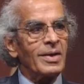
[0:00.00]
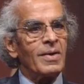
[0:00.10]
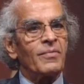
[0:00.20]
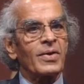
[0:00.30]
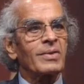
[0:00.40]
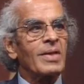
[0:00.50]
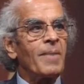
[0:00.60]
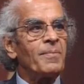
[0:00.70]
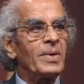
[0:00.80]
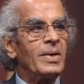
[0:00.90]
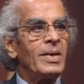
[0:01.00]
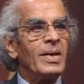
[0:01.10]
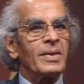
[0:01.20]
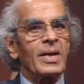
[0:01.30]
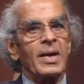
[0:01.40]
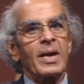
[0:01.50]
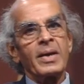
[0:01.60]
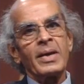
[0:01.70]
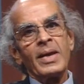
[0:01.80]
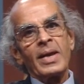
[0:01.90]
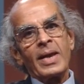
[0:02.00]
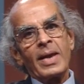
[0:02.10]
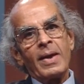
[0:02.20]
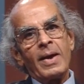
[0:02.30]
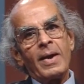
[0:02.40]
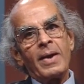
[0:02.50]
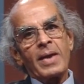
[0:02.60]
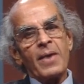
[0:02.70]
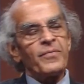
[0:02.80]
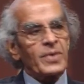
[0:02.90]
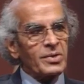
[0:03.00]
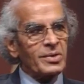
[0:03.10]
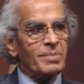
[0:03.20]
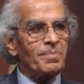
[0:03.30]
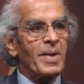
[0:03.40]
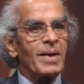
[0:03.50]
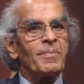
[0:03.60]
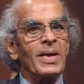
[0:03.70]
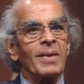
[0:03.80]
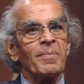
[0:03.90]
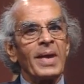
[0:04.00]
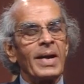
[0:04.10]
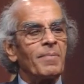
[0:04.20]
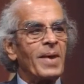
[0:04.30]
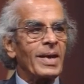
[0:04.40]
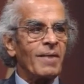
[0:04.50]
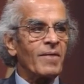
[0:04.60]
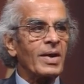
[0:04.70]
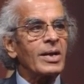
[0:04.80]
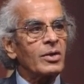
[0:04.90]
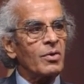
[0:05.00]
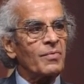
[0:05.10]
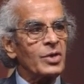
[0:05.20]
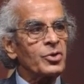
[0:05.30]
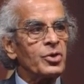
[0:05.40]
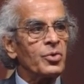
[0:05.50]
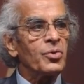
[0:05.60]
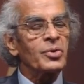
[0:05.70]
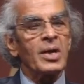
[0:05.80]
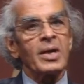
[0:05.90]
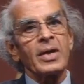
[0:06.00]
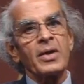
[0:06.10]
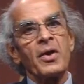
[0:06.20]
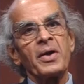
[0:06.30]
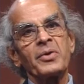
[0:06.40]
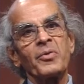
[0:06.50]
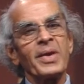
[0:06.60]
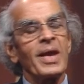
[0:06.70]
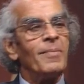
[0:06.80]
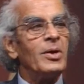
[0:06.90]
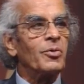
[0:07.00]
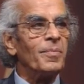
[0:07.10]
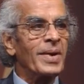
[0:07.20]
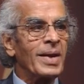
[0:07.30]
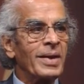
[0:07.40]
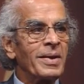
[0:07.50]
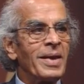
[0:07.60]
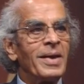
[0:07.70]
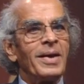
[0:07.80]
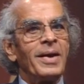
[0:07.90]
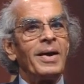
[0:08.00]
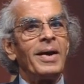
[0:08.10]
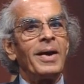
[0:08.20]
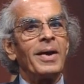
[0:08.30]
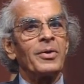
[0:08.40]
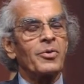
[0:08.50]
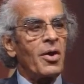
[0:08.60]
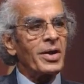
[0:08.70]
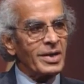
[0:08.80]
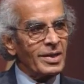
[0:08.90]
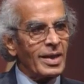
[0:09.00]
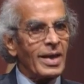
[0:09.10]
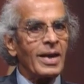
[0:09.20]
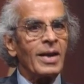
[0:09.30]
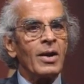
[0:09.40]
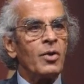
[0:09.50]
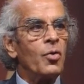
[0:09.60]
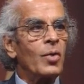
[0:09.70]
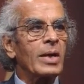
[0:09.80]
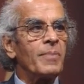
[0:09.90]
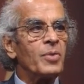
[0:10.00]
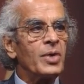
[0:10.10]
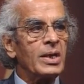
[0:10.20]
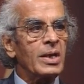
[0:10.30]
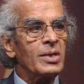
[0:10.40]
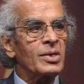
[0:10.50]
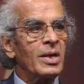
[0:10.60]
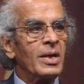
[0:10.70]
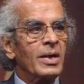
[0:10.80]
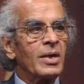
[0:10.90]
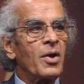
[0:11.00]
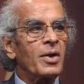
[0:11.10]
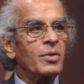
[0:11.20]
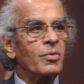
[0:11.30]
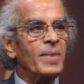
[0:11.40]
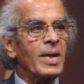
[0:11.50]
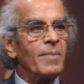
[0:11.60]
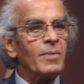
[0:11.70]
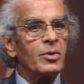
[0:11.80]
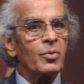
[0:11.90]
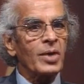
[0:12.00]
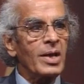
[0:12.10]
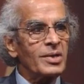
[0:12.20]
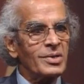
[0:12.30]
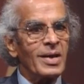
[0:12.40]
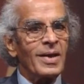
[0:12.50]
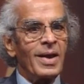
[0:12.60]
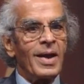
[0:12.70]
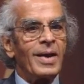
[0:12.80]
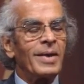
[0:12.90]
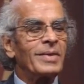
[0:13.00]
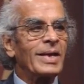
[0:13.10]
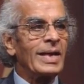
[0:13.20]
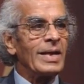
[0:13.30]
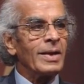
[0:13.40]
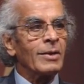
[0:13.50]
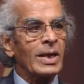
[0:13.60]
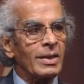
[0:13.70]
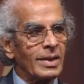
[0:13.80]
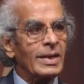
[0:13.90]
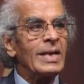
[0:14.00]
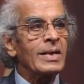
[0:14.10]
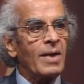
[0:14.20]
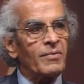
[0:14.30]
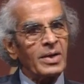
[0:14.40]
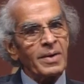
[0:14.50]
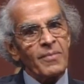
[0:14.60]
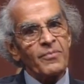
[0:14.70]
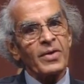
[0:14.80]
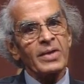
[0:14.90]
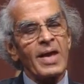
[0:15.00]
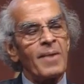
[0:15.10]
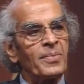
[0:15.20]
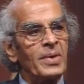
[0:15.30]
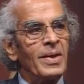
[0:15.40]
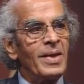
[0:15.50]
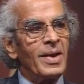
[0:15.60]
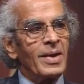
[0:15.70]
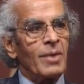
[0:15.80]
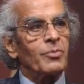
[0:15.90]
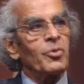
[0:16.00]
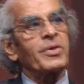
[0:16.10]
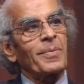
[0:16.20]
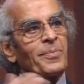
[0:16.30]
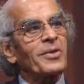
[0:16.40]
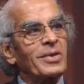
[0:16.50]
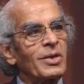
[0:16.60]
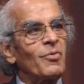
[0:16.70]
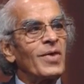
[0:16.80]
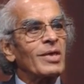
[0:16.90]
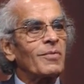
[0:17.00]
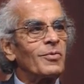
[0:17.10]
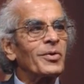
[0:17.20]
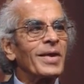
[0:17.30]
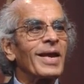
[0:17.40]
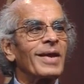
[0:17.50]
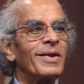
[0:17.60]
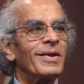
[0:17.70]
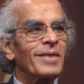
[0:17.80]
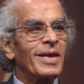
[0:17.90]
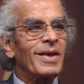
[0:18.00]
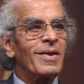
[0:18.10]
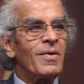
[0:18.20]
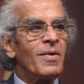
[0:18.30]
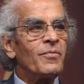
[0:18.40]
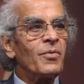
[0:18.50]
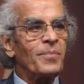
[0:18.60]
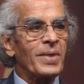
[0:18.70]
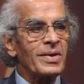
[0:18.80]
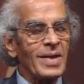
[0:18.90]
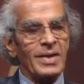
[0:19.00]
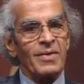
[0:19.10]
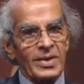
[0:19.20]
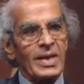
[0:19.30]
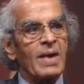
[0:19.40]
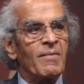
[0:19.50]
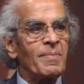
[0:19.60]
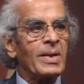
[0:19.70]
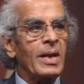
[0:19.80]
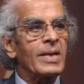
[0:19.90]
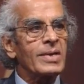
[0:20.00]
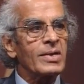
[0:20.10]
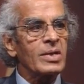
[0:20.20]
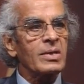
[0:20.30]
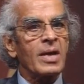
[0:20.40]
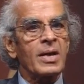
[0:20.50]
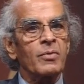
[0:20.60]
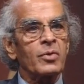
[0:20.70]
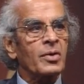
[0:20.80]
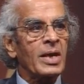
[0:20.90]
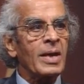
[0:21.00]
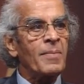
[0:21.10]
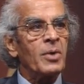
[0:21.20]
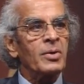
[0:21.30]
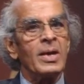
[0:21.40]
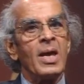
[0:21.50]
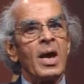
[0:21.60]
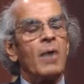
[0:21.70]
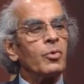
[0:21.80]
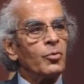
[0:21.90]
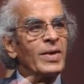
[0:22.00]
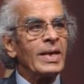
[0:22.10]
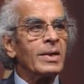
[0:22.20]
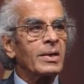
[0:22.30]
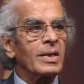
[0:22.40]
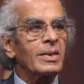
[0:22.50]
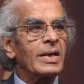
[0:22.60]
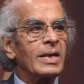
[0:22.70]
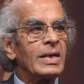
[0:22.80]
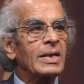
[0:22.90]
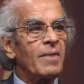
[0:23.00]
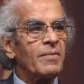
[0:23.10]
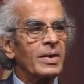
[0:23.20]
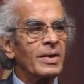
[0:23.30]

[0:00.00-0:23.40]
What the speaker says: For example, there are efforts being made by a variety of NGOs in order to be able to draw in the local communities in order to be able to raise increase the green cover, for example. Now, those are positive ways of looking at the footprints, and even the governmental agencies are now talking about how do we increase the green cover,